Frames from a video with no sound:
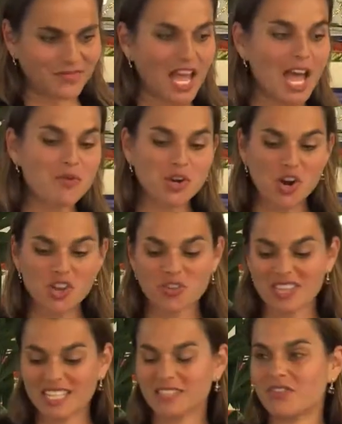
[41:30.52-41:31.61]
I would argue
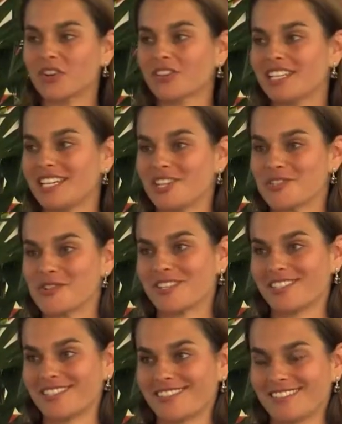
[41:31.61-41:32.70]
that's fairly
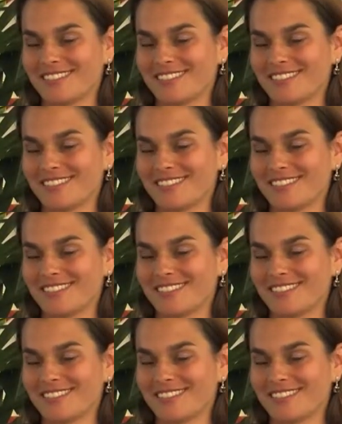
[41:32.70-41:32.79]
dangerous.